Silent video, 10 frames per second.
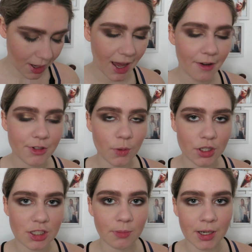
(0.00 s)
I have
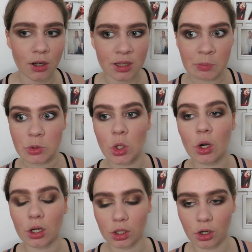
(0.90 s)
swatched them, but I got them so
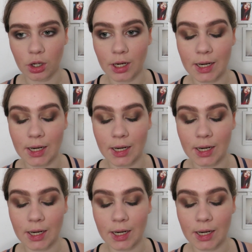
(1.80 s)
long ago,